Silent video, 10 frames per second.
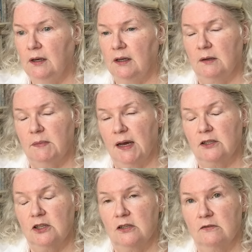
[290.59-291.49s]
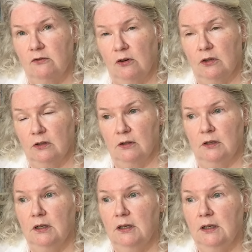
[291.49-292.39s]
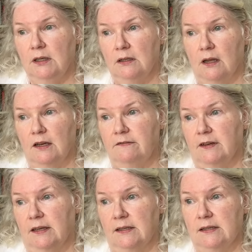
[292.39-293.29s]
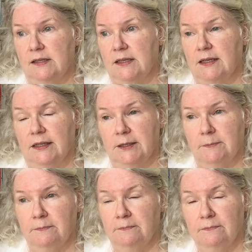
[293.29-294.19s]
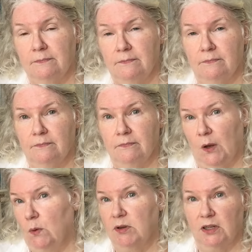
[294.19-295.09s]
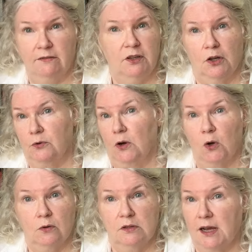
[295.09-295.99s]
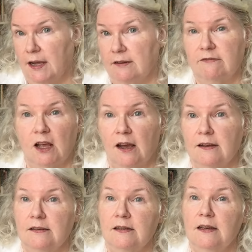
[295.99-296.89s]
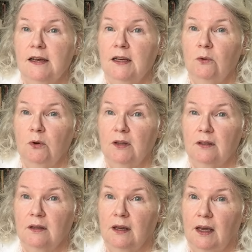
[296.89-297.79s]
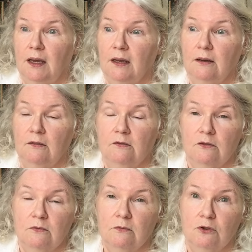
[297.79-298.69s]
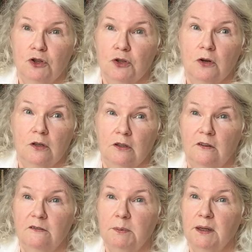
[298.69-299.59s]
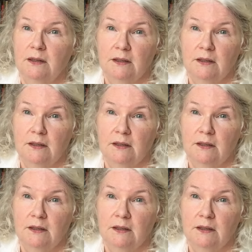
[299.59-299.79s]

and imagines for her life as um, a woman living on her own, tying flies, with a short-lived but